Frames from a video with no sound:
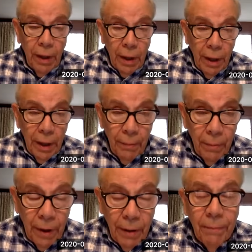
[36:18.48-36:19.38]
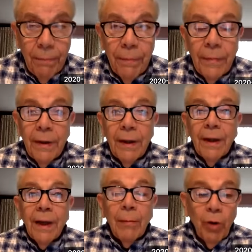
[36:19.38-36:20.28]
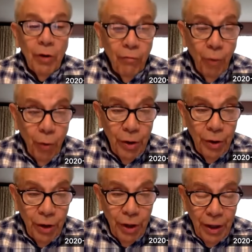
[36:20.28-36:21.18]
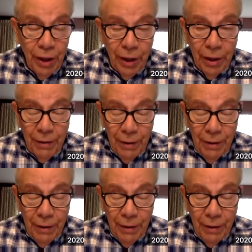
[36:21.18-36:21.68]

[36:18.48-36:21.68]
I'm looking forward to the